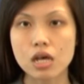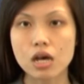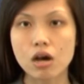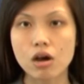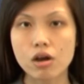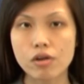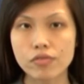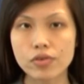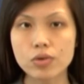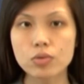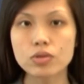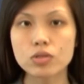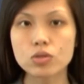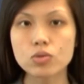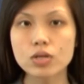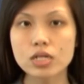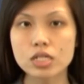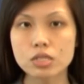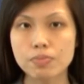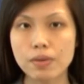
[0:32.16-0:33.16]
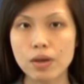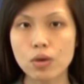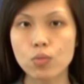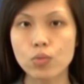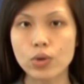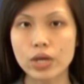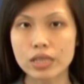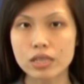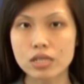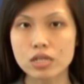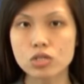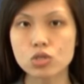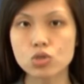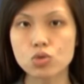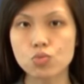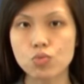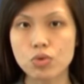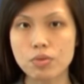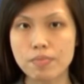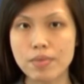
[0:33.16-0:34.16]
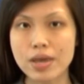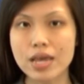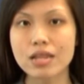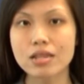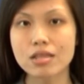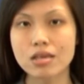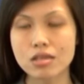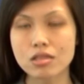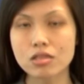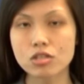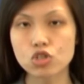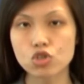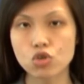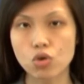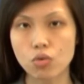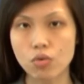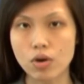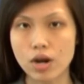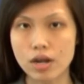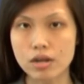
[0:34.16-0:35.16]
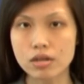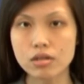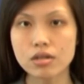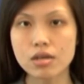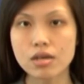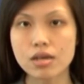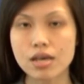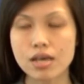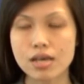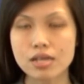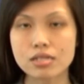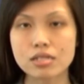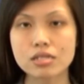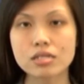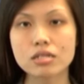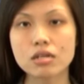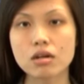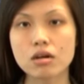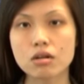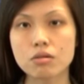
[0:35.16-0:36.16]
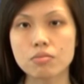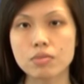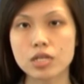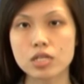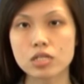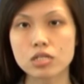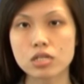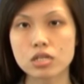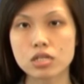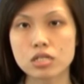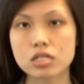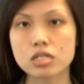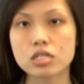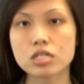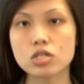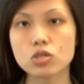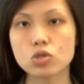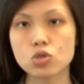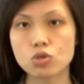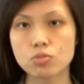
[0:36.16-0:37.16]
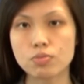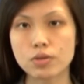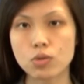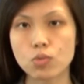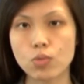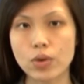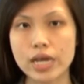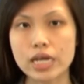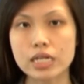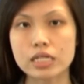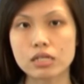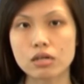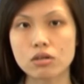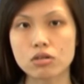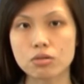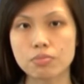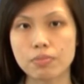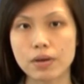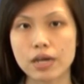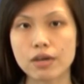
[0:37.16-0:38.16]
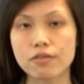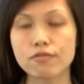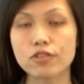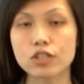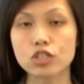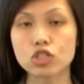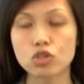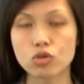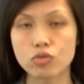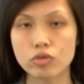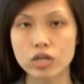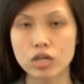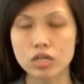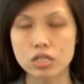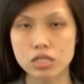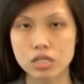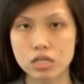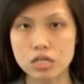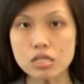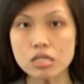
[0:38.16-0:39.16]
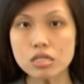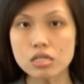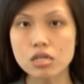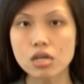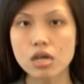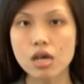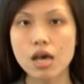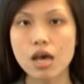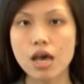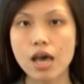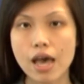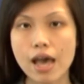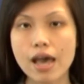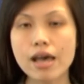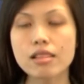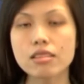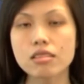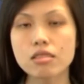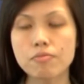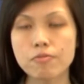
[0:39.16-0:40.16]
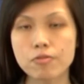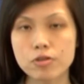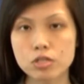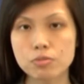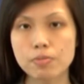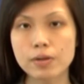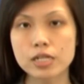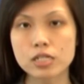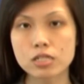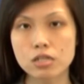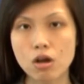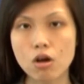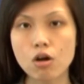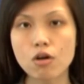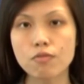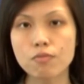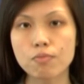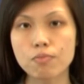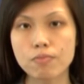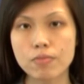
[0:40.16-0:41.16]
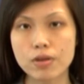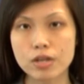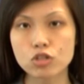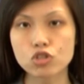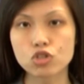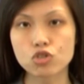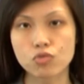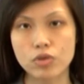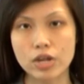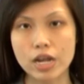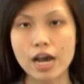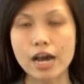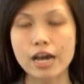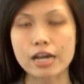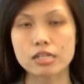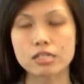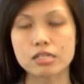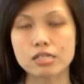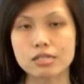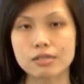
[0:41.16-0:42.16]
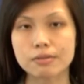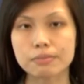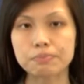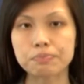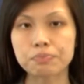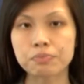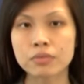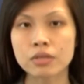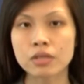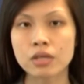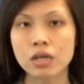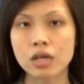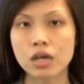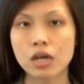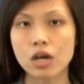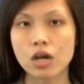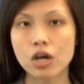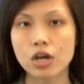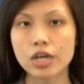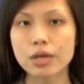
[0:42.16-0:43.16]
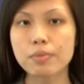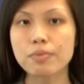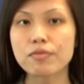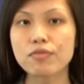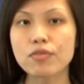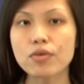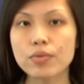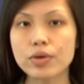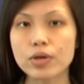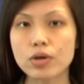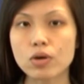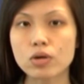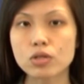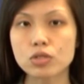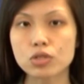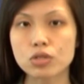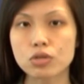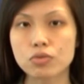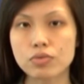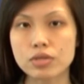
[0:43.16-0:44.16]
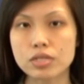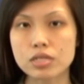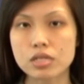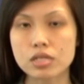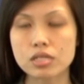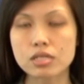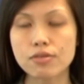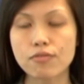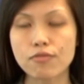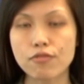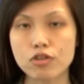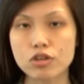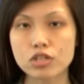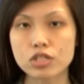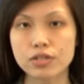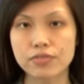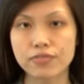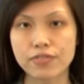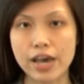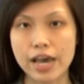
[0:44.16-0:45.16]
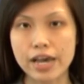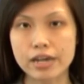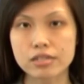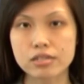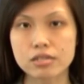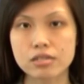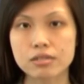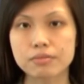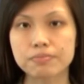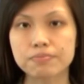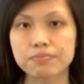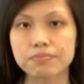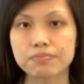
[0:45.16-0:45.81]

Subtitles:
However, we do expect weakness to remain in the short run as these economies continue to be weighed down by inflationary concerns and the prospects of interest rate hikes. Okay, before we go on to the reasons, first the facts.